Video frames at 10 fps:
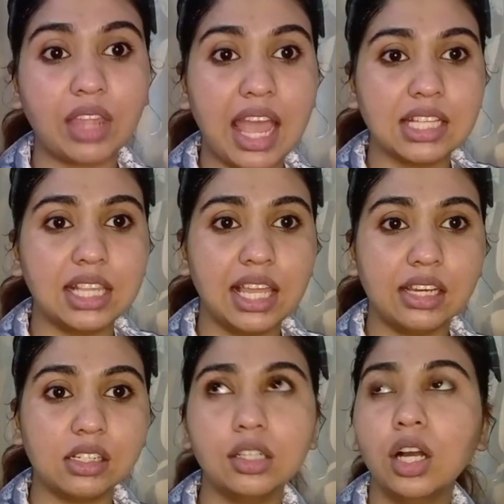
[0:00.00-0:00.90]
as like
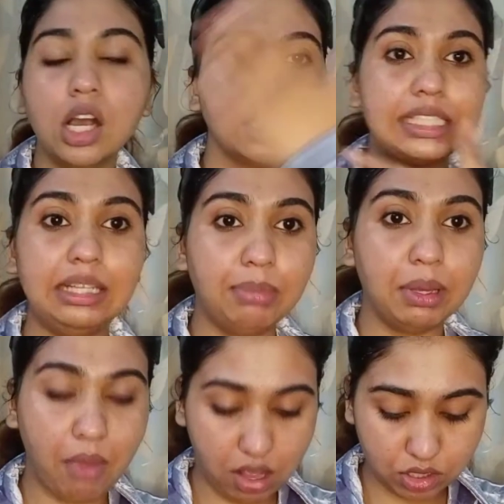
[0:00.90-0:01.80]
a sleeping
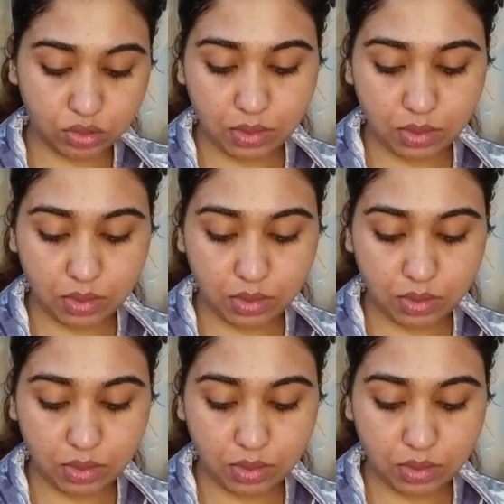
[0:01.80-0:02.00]
mask on